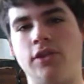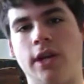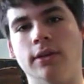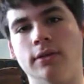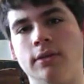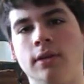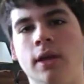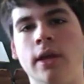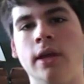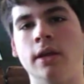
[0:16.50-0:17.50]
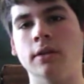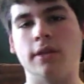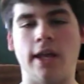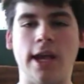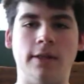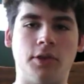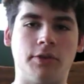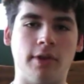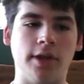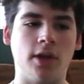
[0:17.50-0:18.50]
channel. Today in this
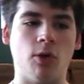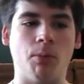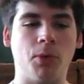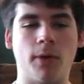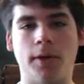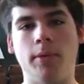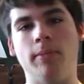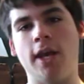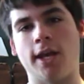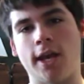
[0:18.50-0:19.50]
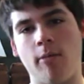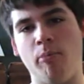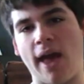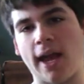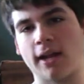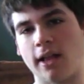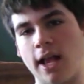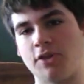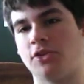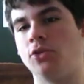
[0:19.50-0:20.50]
video, I'm going to be making a
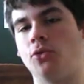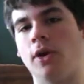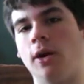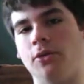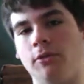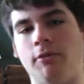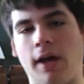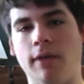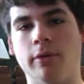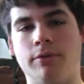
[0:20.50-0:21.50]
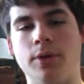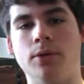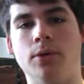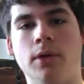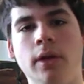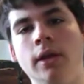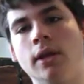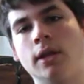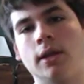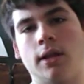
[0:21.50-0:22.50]
Backlash 2005 review.
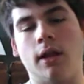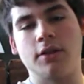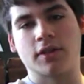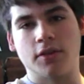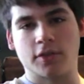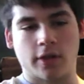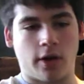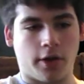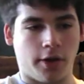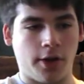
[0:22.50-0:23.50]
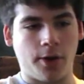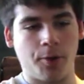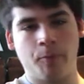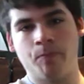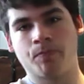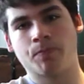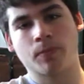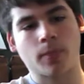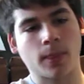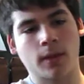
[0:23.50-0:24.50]
Let's get started here.
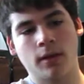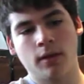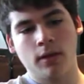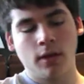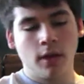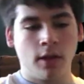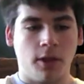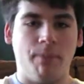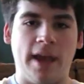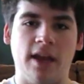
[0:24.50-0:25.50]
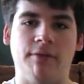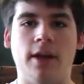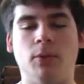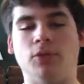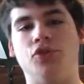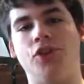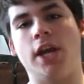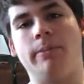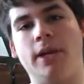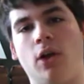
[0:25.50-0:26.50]
The main event was
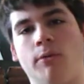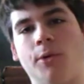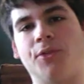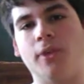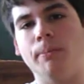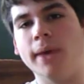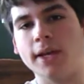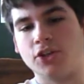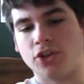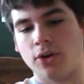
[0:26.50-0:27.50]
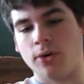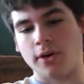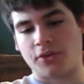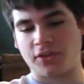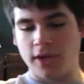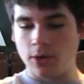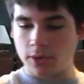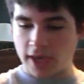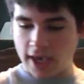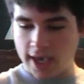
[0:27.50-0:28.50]
JBL versus The Big Show in a steel
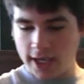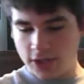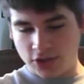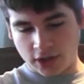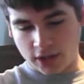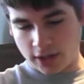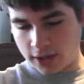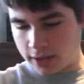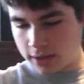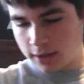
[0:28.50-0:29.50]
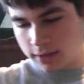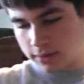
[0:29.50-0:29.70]
cage, a